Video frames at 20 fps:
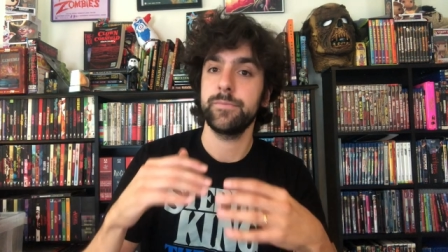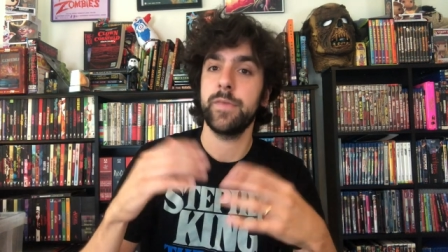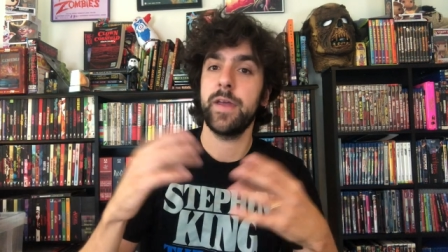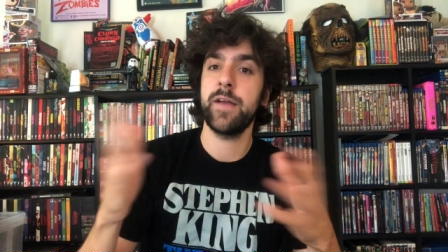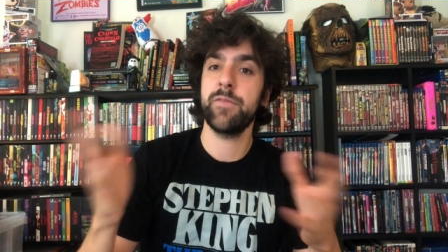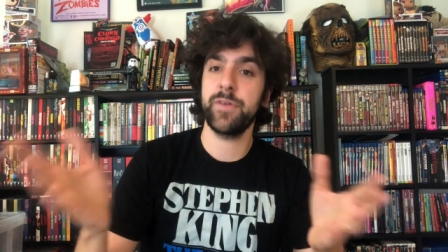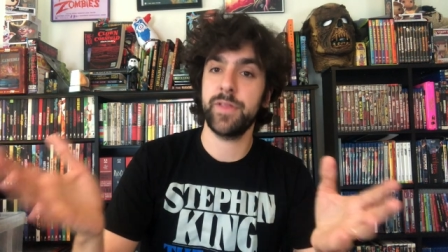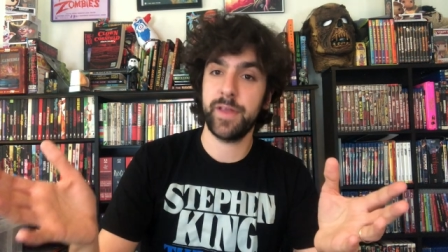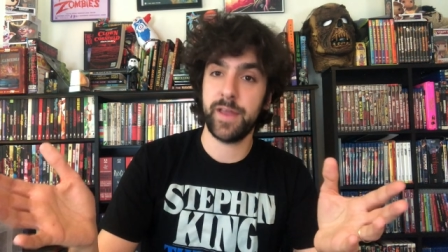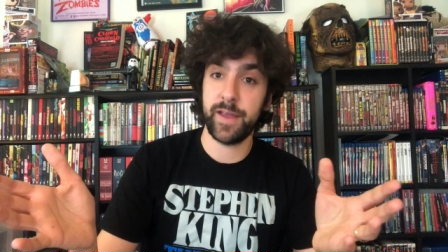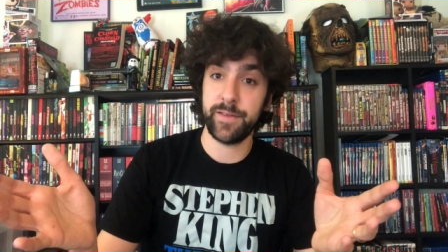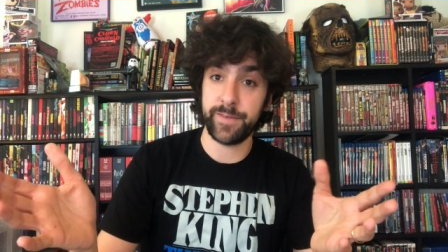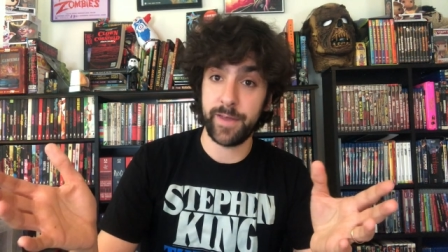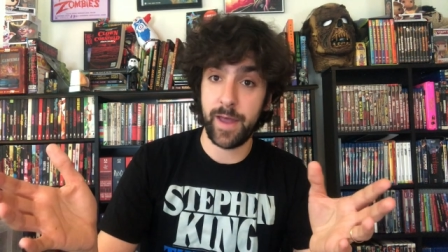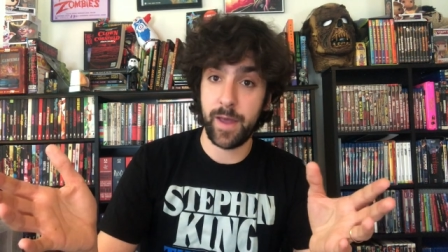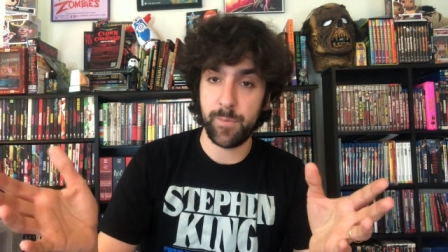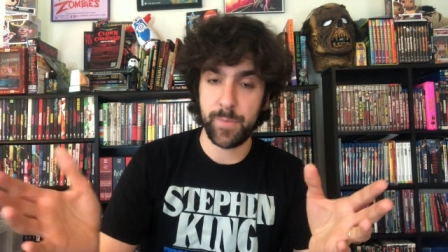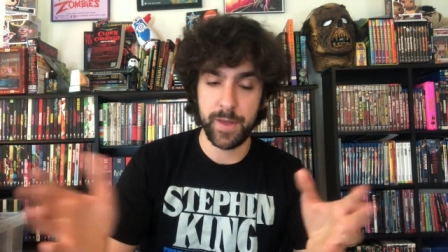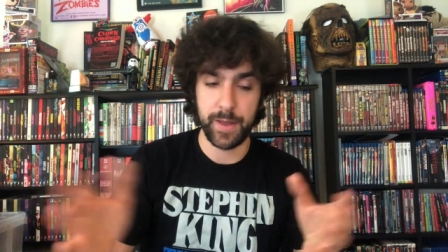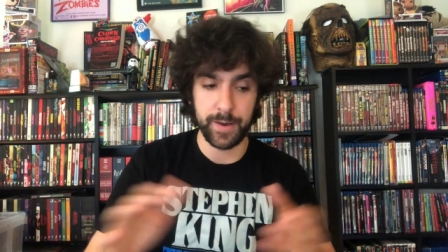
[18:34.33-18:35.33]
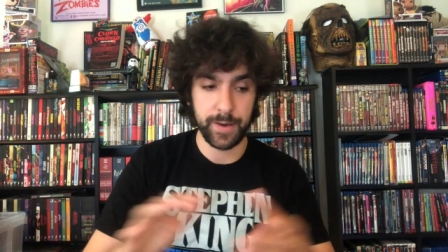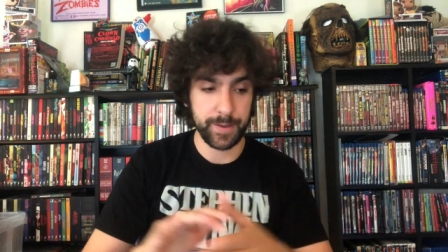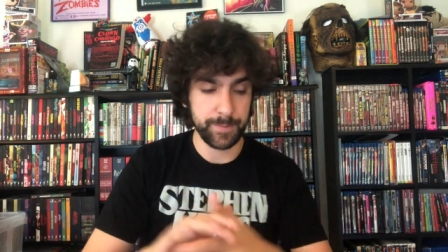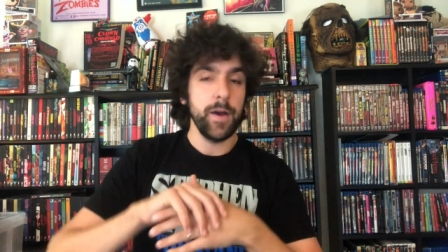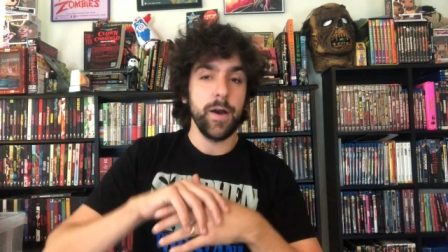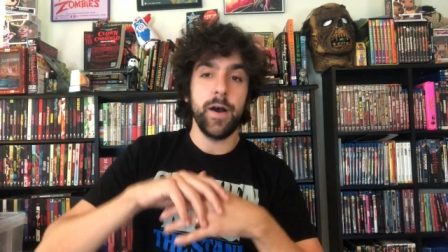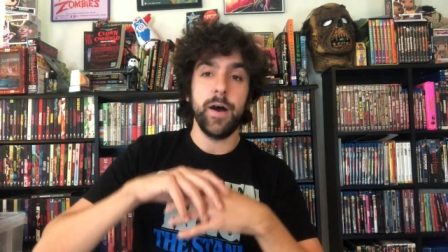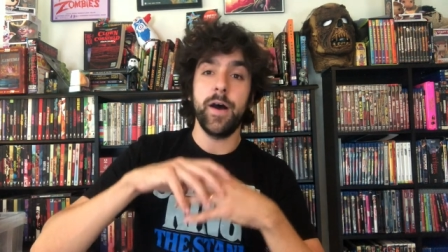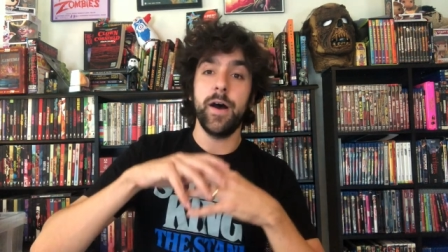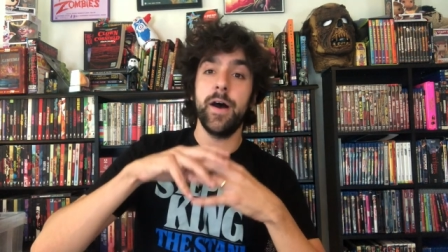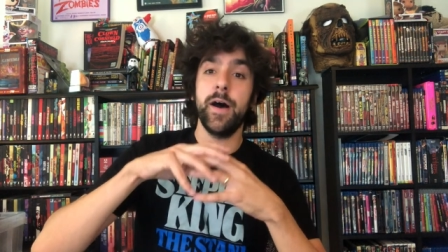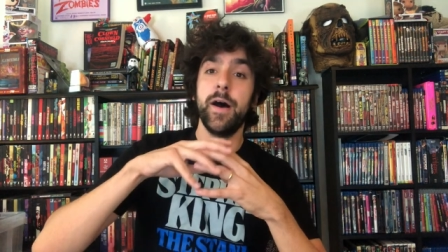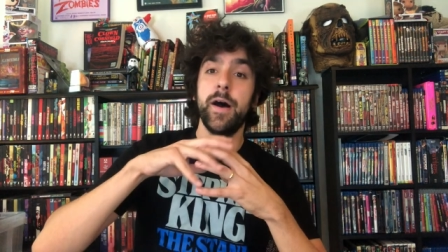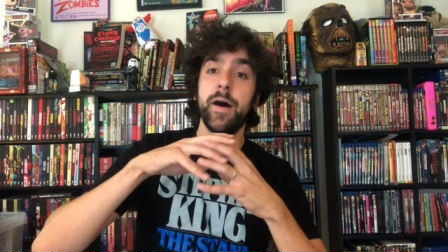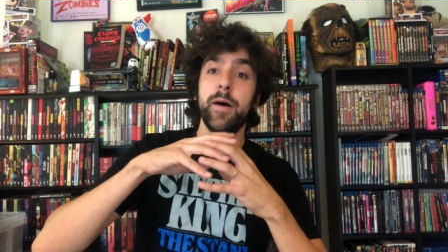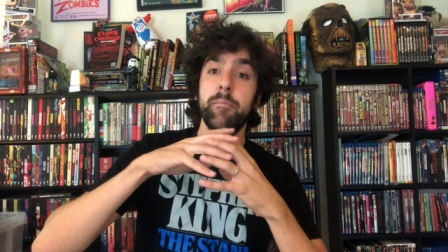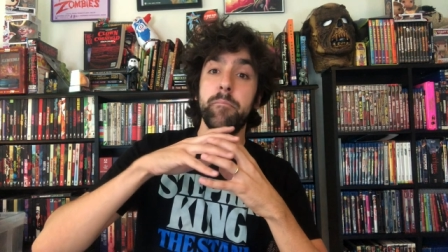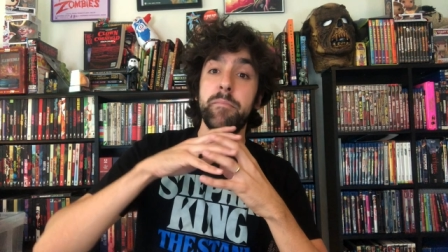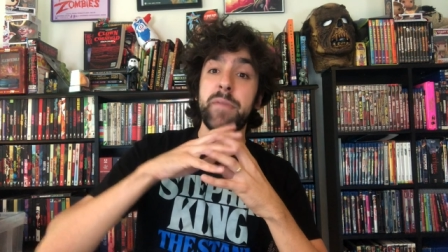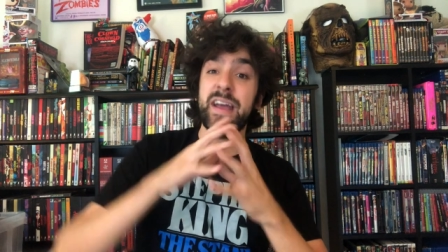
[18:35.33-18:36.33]
Everything has a happy ending.
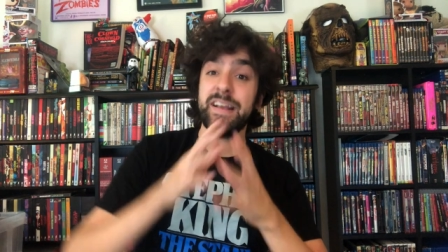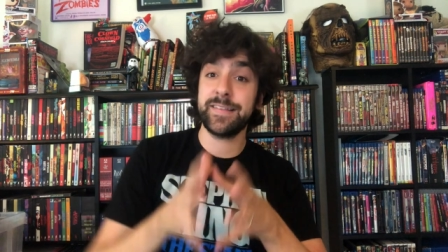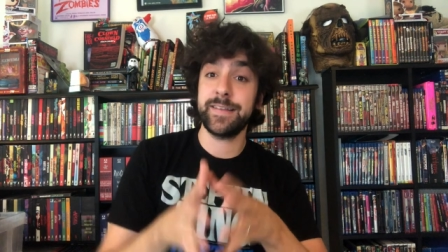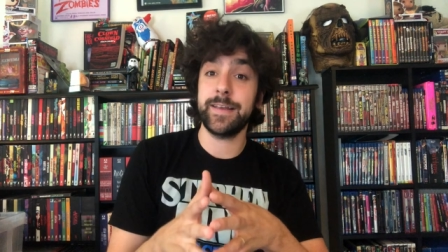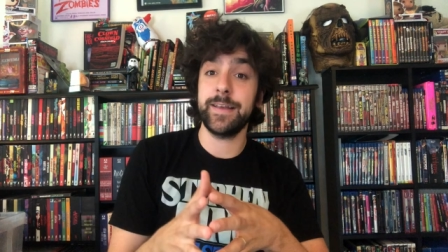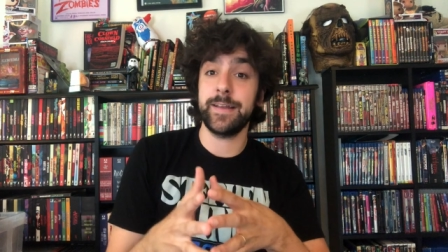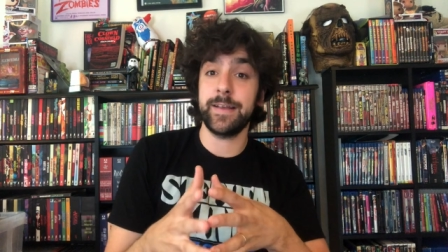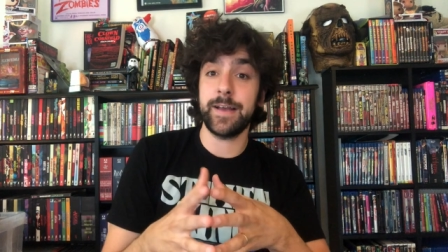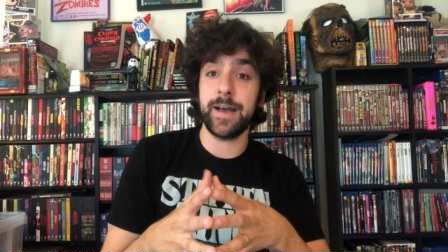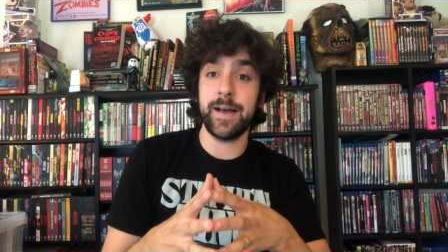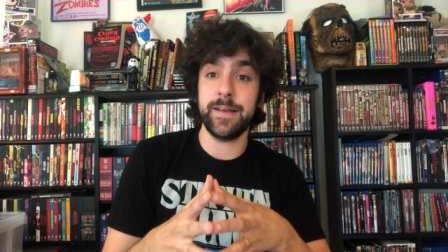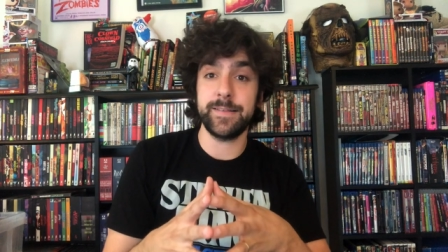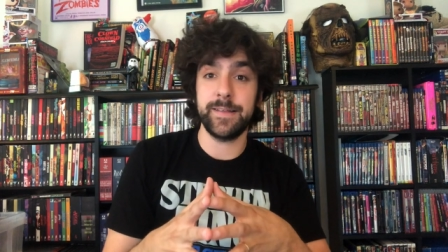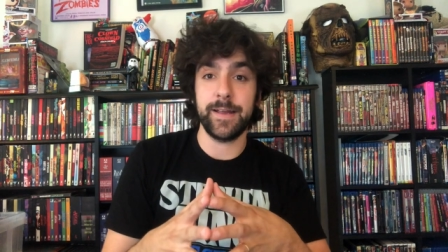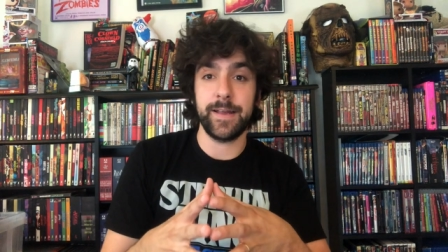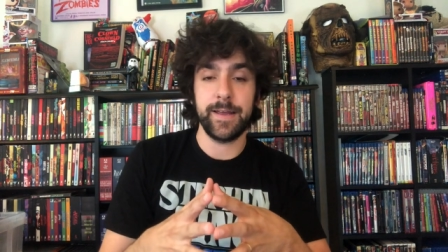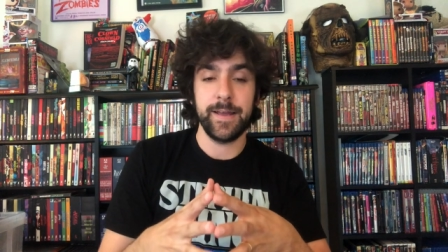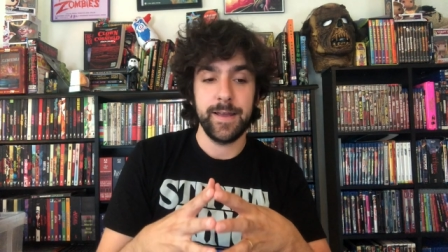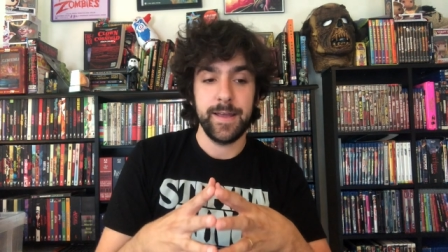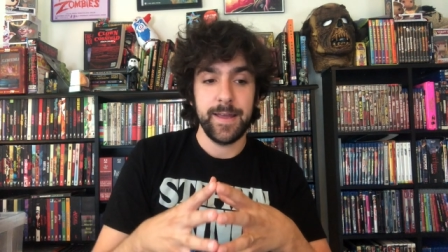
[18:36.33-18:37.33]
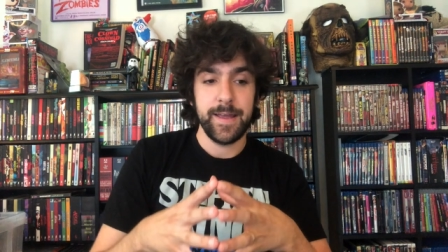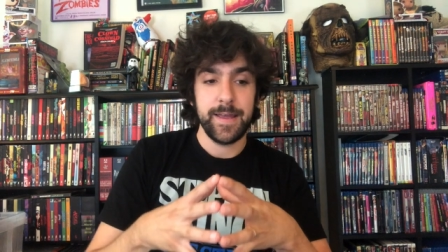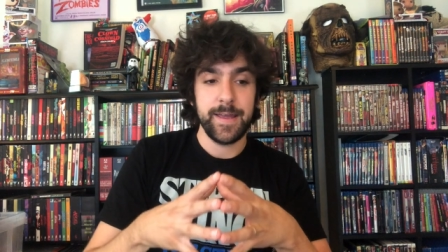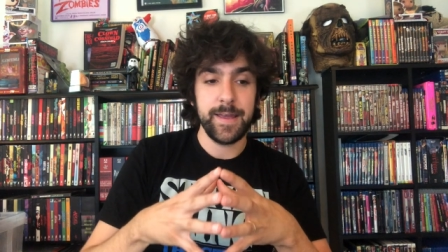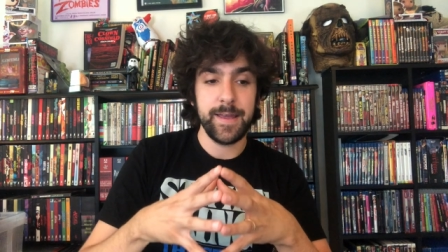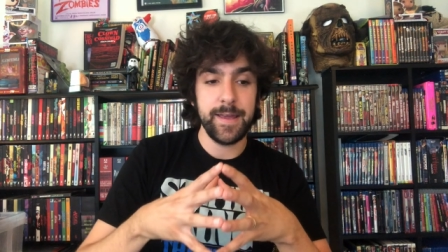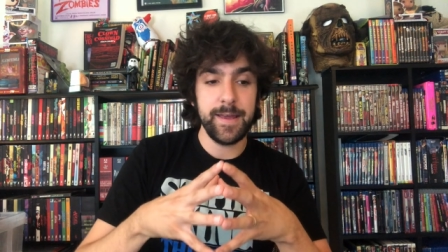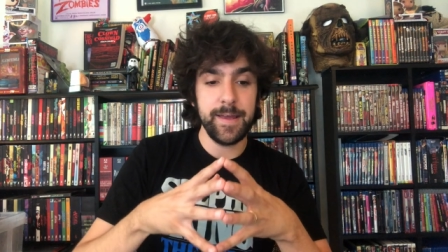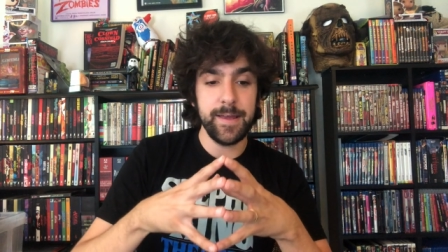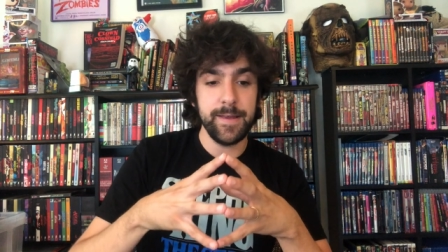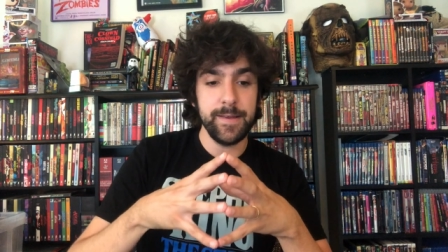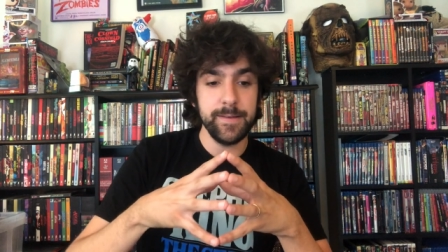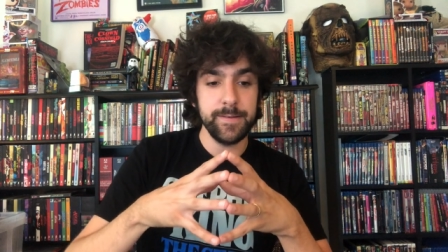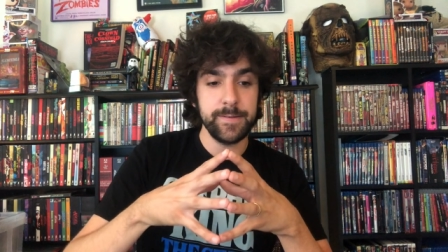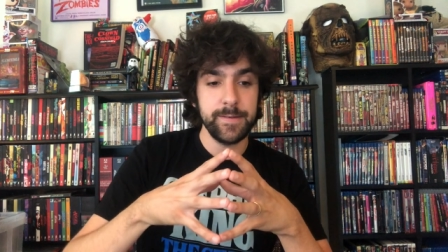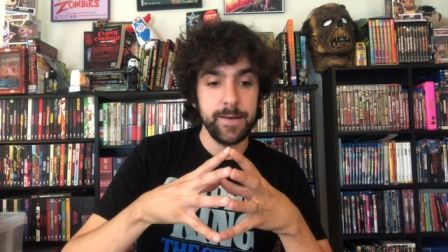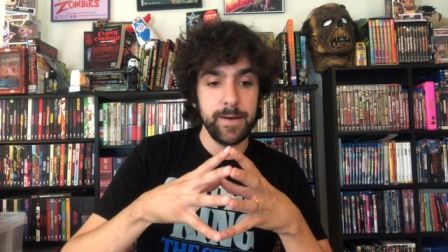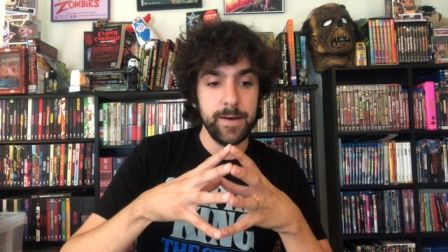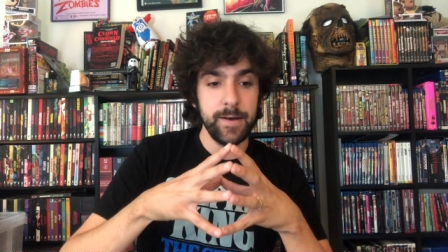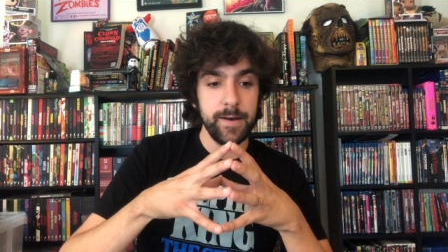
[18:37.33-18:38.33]
Uh, Mexican Gothic
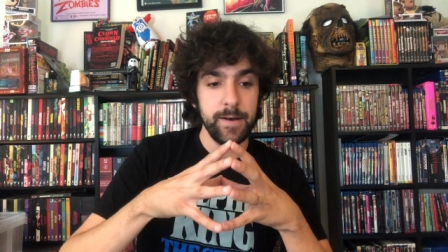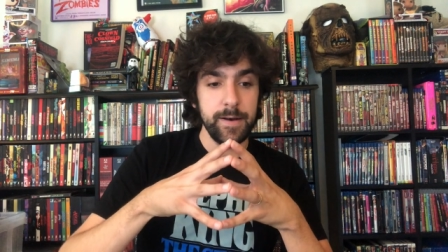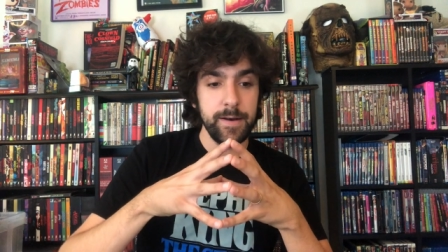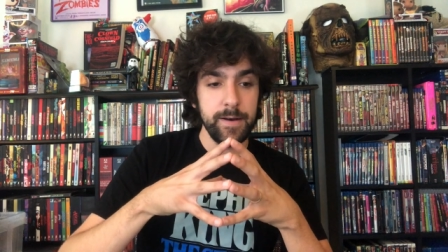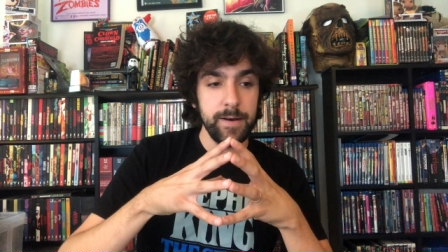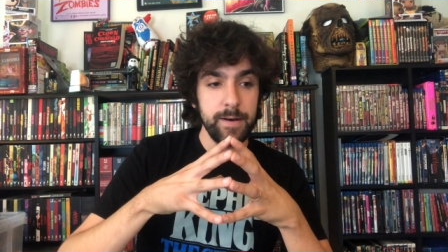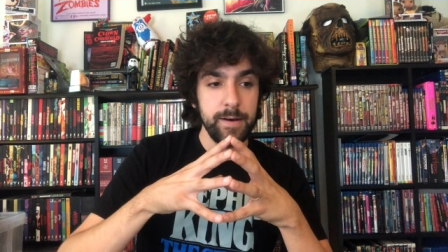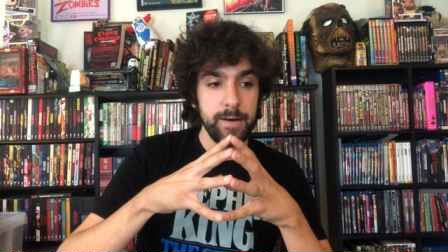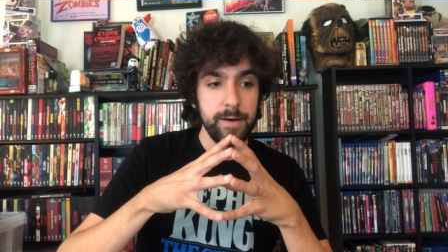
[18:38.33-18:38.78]
is uh, uh,